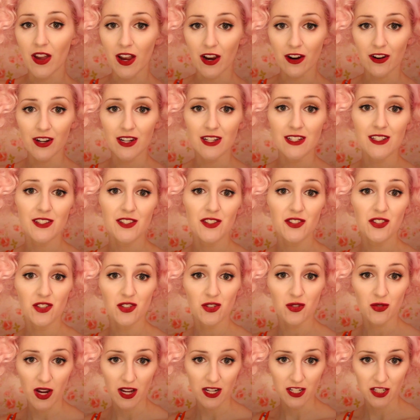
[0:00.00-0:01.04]
very
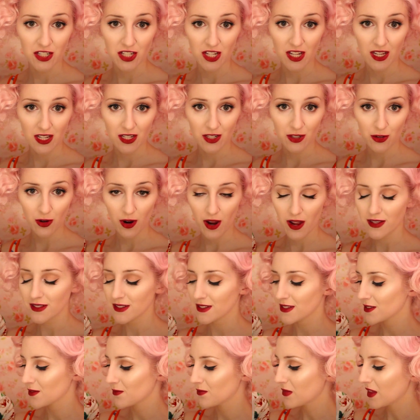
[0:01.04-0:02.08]
stretchy
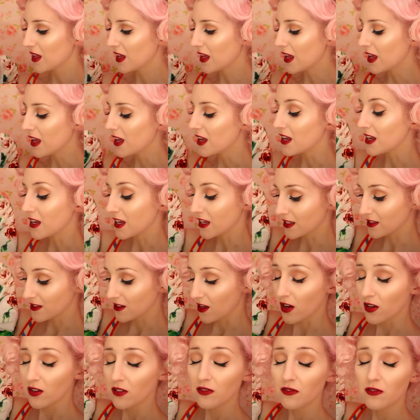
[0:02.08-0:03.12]
dress. It's
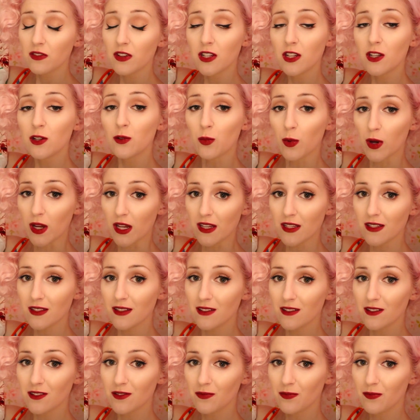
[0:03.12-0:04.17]
got a fitted
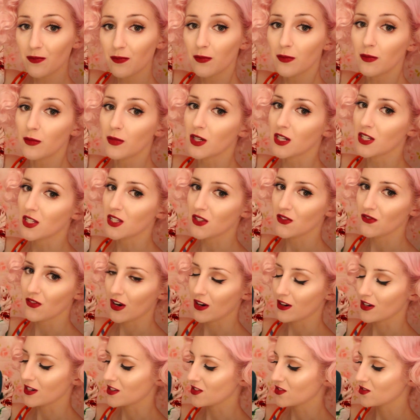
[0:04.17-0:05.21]
waist, but it's
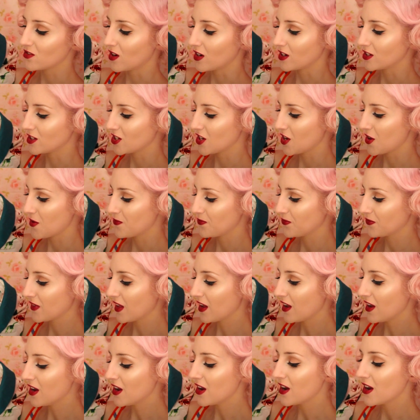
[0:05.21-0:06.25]
very stretchy.
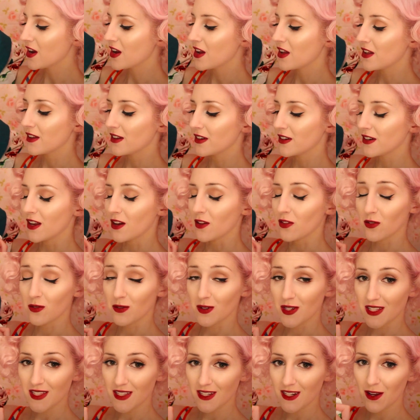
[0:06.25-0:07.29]
Now the
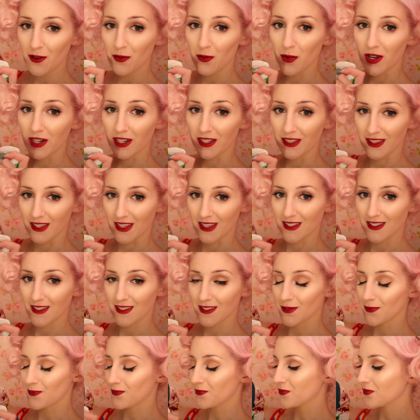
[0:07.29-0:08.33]
reason I wanted
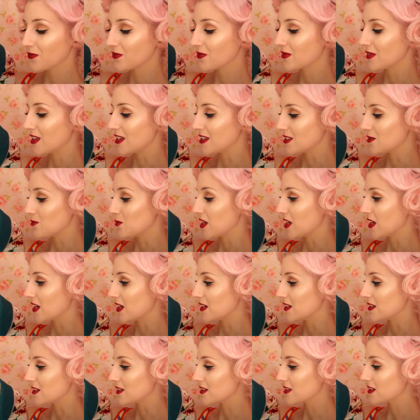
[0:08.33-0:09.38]
this is
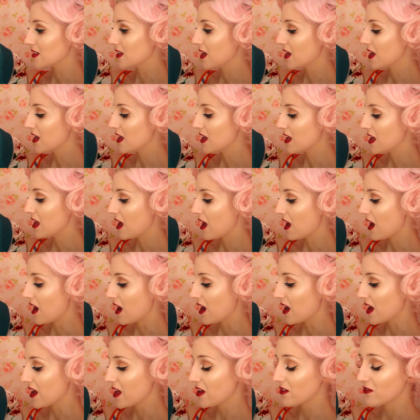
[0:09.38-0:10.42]
because
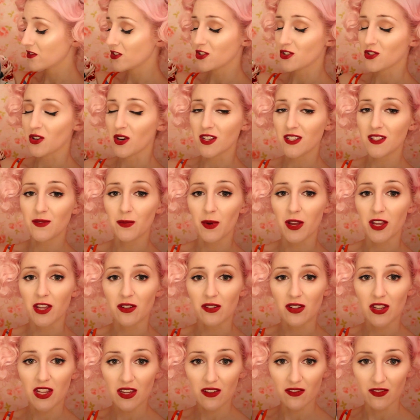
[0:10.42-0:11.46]
I have a dress by
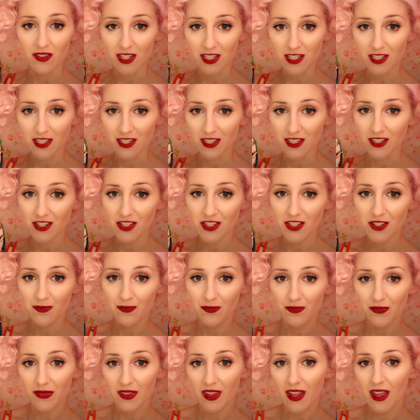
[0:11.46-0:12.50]
Unique Vintage
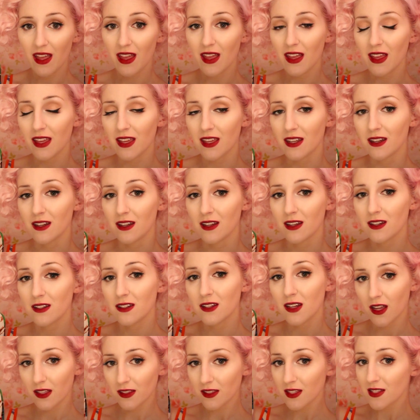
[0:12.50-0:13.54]
in
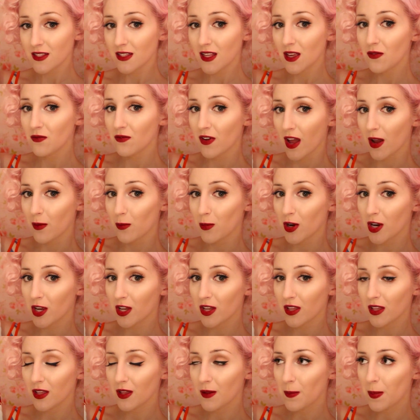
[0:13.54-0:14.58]
not the same
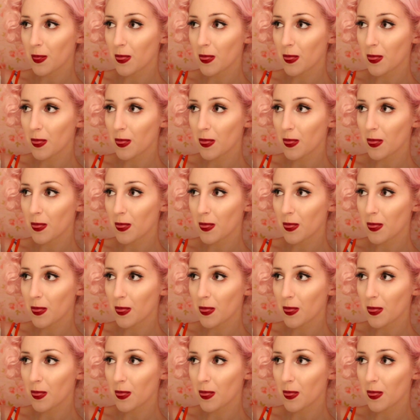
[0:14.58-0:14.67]
fabric,